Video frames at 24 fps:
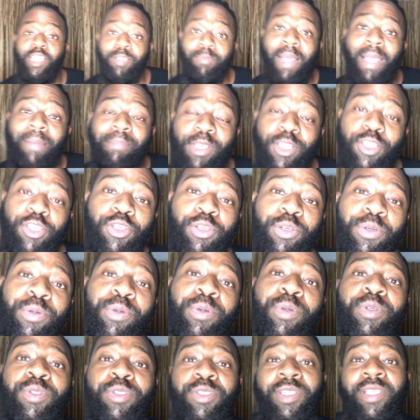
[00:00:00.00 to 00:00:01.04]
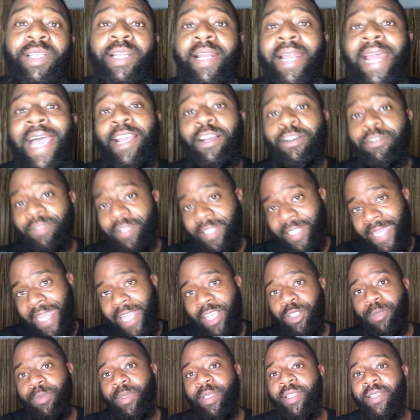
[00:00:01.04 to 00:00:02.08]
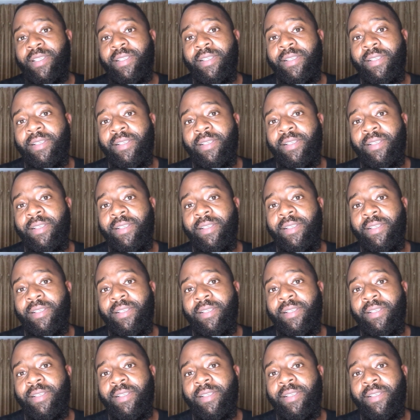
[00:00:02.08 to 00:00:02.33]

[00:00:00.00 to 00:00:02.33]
might be due to the lack of attachments,